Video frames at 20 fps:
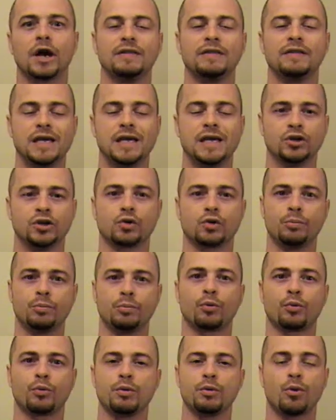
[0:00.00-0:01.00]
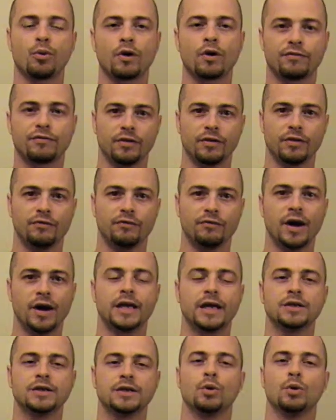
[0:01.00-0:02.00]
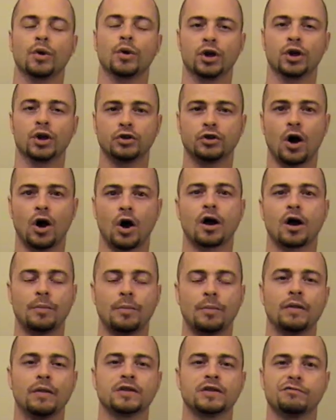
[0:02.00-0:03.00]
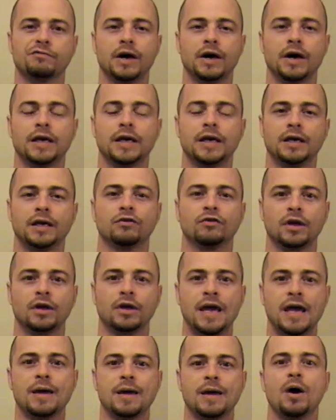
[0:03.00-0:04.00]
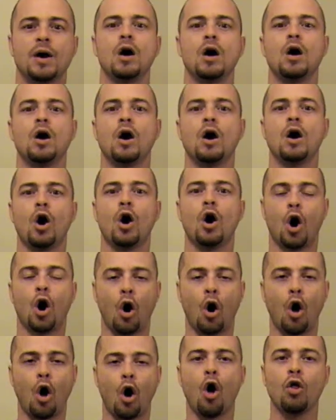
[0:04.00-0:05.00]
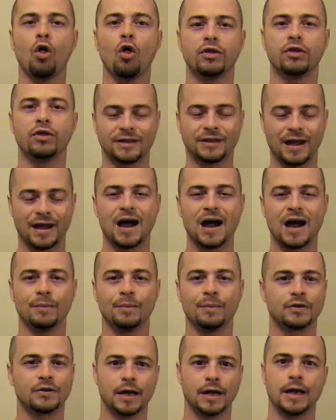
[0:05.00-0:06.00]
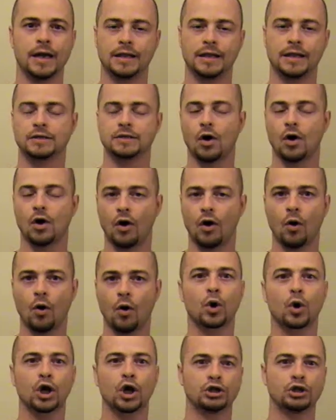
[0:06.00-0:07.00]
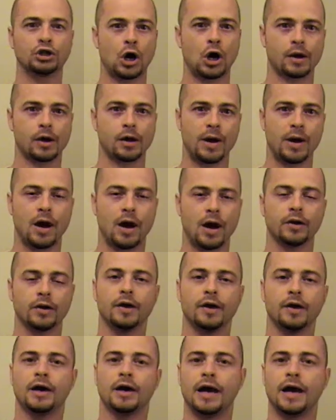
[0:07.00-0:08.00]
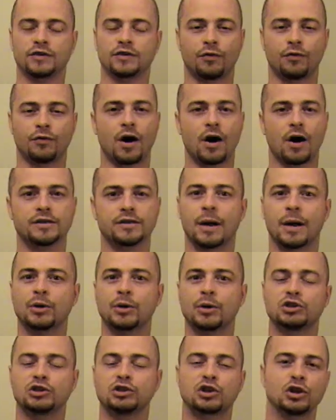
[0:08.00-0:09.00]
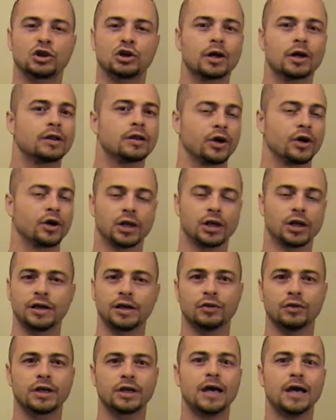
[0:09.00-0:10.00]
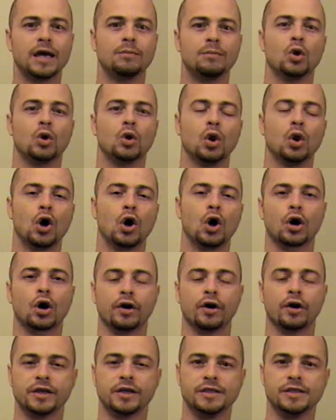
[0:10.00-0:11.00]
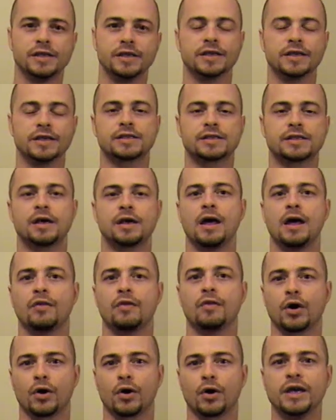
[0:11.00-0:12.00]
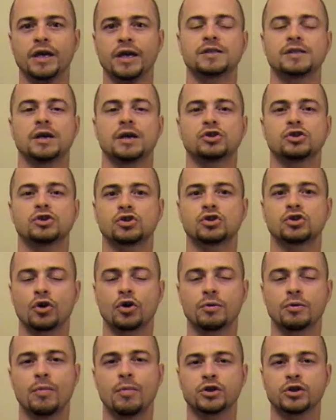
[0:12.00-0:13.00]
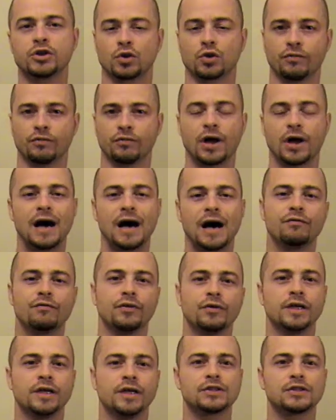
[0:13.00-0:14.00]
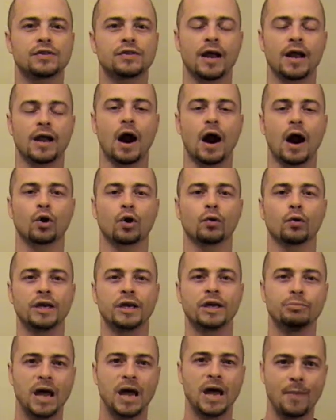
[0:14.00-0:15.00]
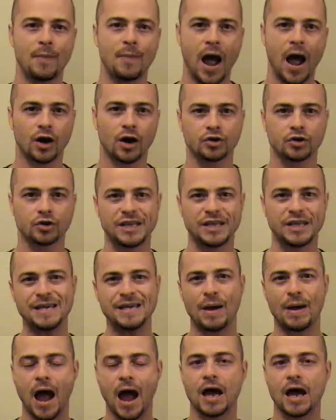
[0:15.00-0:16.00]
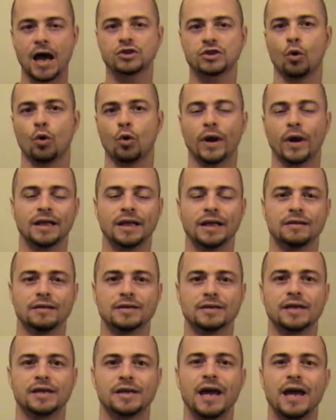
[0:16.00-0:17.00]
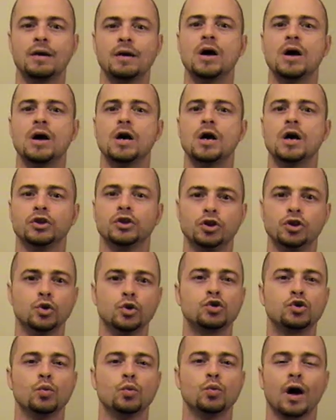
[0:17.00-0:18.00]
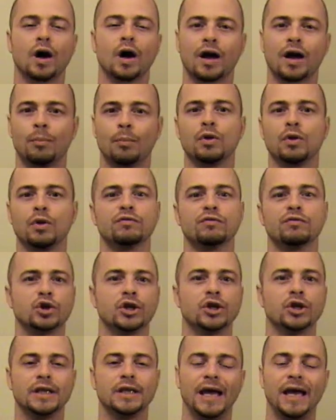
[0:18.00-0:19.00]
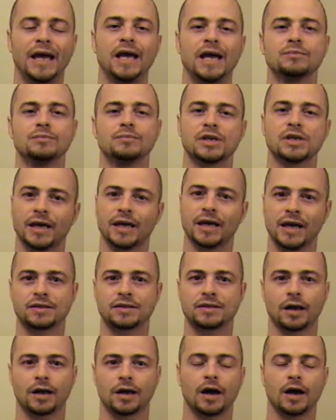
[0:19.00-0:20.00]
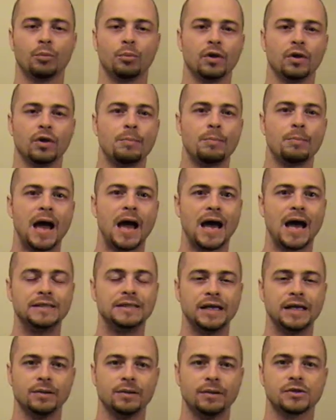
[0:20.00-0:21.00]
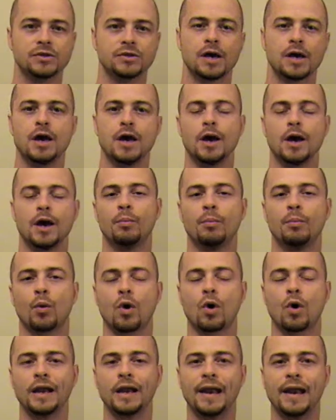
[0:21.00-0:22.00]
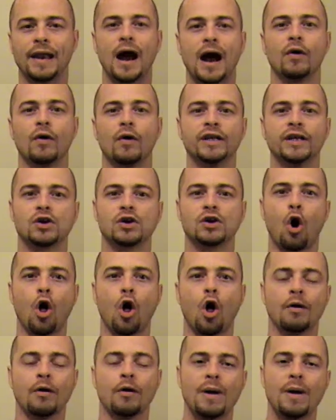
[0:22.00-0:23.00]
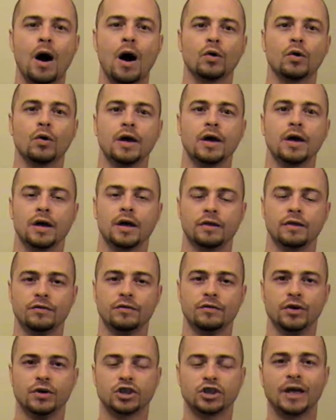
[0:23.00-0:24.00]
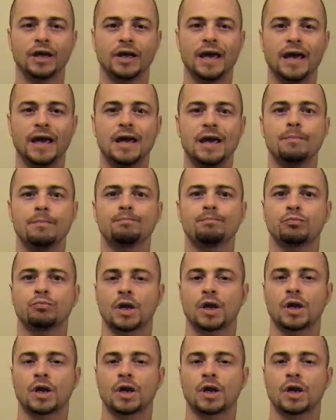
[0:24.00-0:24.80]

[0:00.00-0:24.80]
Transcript: at the injury report for the Vikings, but we're going to talk about this Vikings game all the time tonight. That's all we're going to talk about. As far as I'm concerned, the Cleveland game no longer exists. There is a certain measure of confidence that our Green Bay Packer team has going into this game due to a couple of good games against a couple of bad teams. But right now it's all about the division game,